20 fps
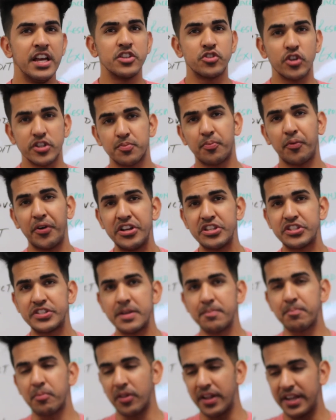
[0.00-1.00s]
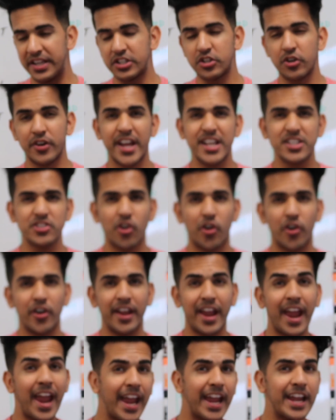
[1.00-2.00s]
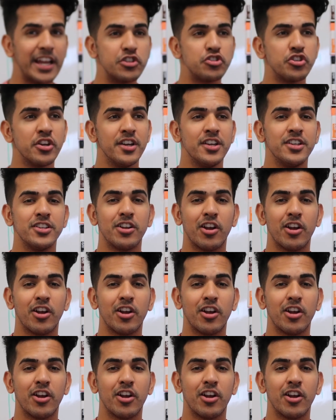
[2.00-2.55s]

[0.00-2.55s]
So it's pretty simple. In today's darn age,